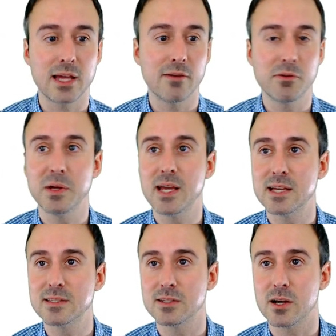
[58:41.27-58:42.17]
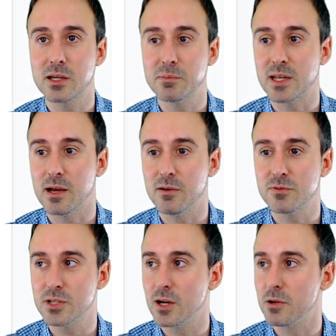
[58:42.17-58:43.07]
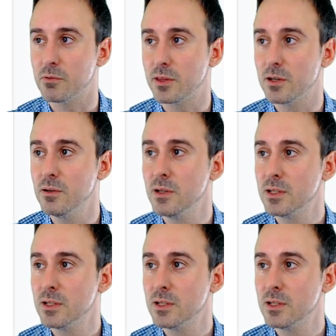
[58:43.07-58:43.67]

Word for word: Everybody has the document now. I've shared it with you.